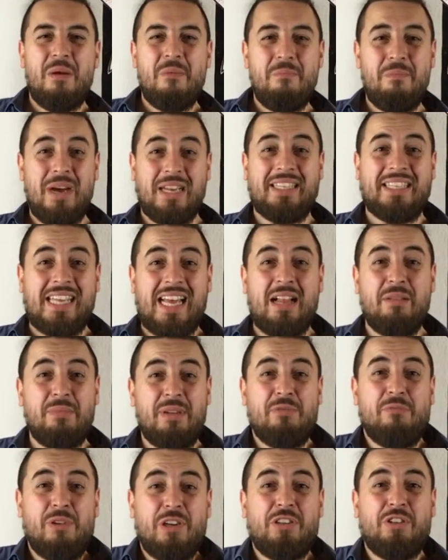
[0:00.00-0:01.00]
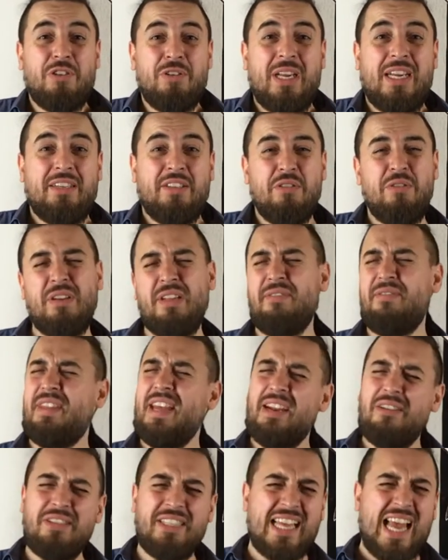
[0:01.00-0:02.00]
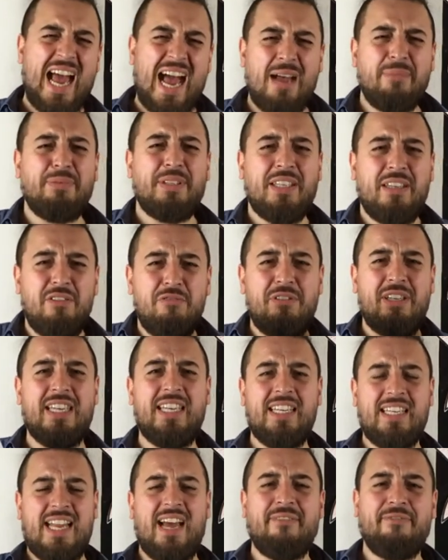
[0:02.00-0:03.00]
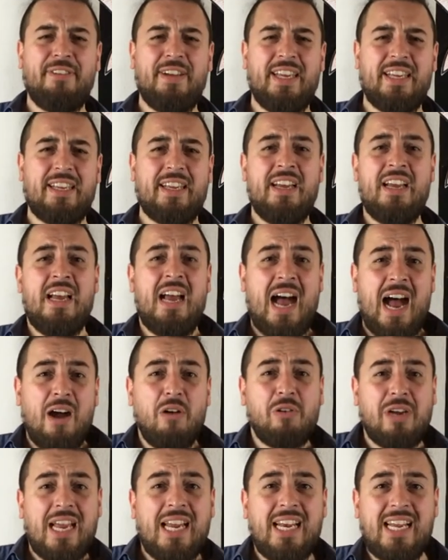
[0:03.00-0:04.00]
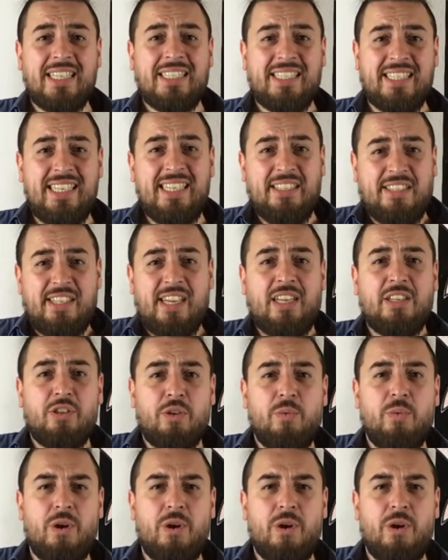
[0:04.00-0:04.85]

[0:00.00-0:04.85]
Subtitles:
But tell me, what should I do if there is absolutely nothing? How can I see such a